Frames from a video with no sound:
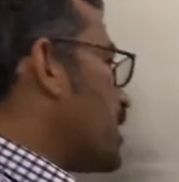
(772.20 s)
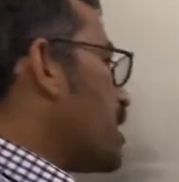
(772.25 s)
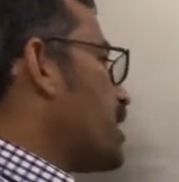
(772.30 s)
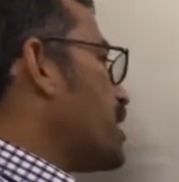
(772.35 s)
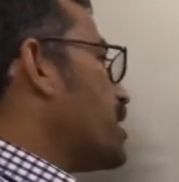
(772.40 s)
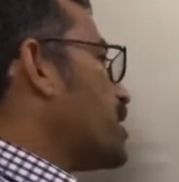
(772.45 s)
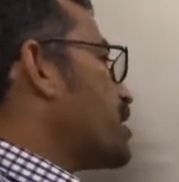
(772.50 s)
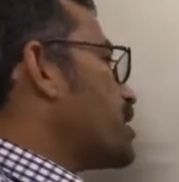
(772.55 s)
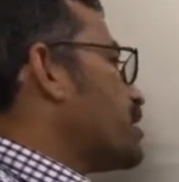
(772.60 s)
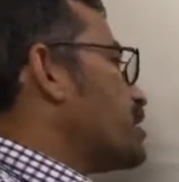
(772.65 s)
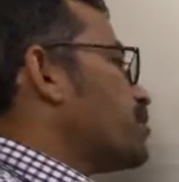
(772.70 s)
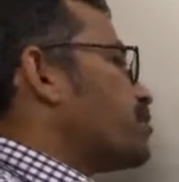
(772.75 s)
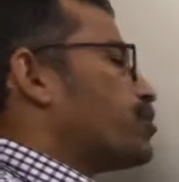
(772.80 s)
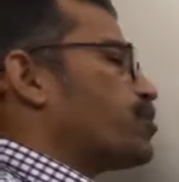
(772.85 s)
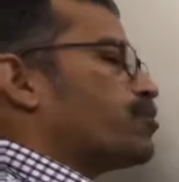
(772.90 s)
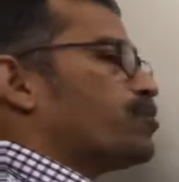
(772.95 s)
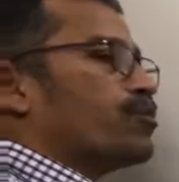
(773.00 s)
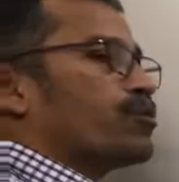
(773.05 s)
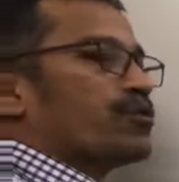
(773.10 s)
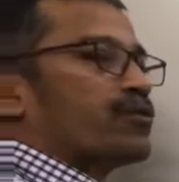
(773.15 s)
directly
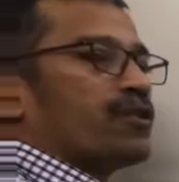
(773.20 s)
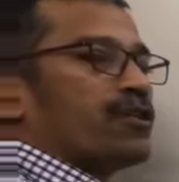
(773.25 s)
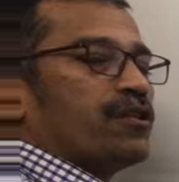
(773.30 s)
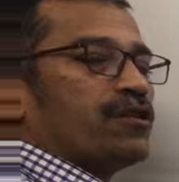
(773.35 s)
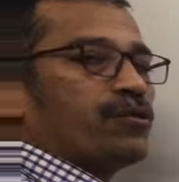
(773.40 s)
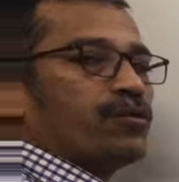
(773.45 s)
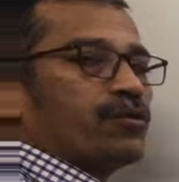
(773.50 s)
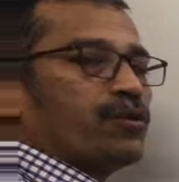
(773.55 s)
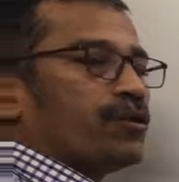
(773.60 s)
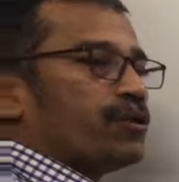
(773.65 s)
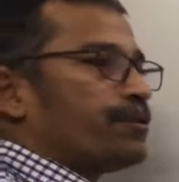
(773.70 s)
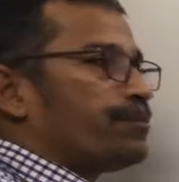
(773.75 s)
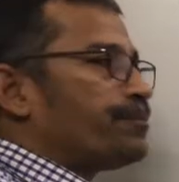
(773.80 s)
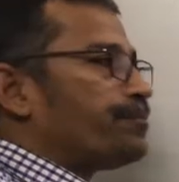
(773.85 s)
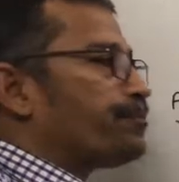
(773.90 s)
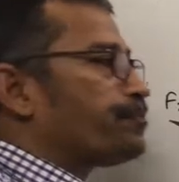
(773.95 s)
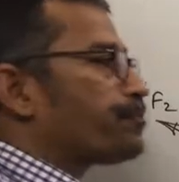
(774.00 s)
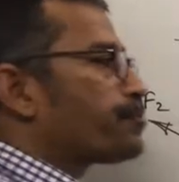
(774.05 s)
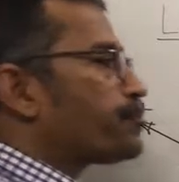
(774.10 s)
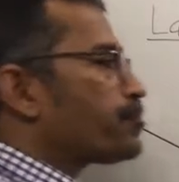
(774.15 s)
proportional to
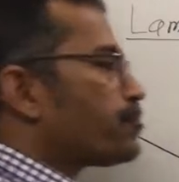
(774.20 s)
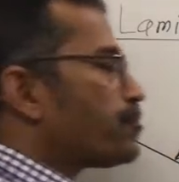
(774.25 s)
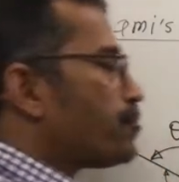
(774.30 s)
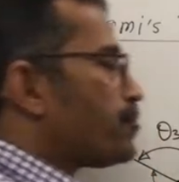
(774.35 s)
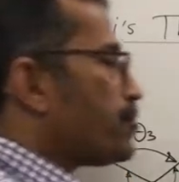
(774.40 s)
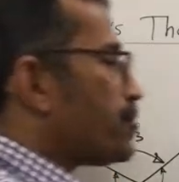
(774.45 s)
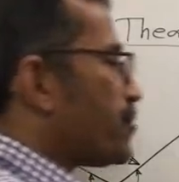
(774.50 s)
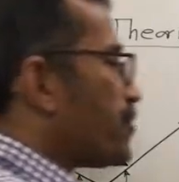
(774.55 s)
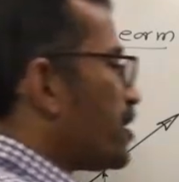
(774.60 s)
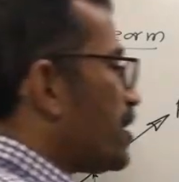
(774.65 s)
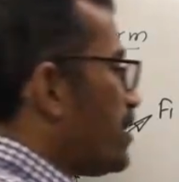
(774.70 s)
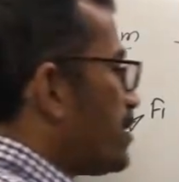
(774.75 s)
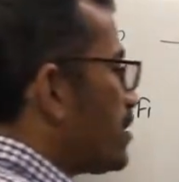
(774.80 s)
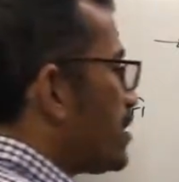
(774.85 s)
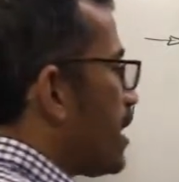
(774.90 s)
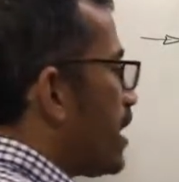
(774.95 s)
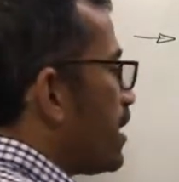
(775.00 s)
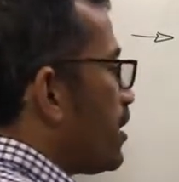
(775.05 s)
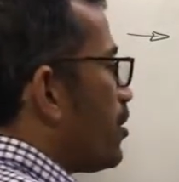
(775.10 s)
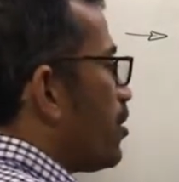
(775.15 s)

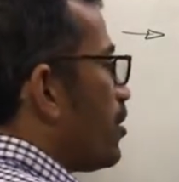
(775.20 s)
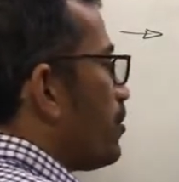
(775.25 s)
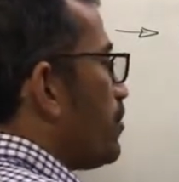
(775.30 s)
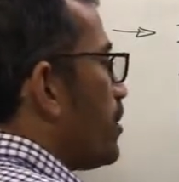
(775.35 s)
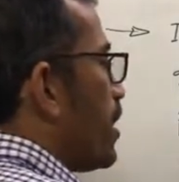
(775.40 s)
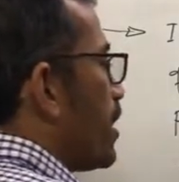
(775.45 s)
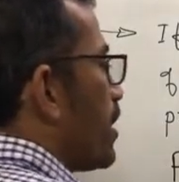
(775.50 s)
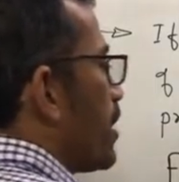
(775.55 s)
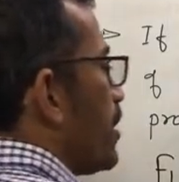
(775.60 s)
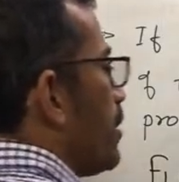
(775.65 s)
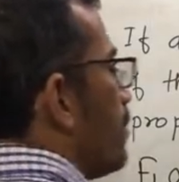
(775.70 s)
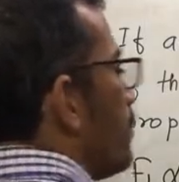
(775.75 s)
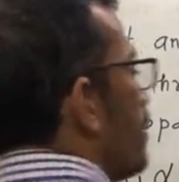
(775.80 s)
sine of the angle